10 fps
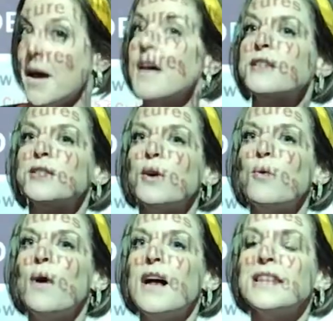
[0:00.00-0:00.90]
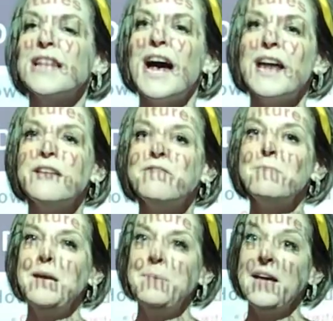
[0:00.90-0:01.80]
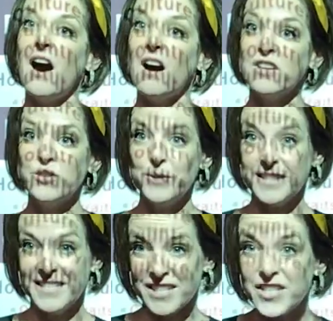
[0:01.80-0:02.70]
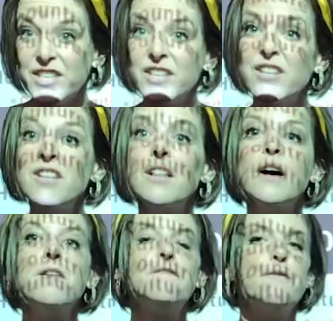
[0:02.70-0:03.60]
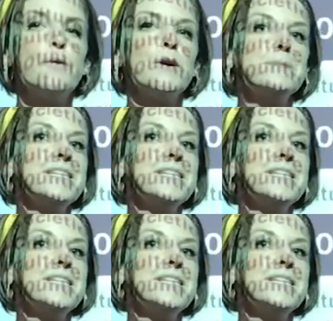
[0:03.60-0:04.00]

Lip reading: So a lot of maybe our traditional forms,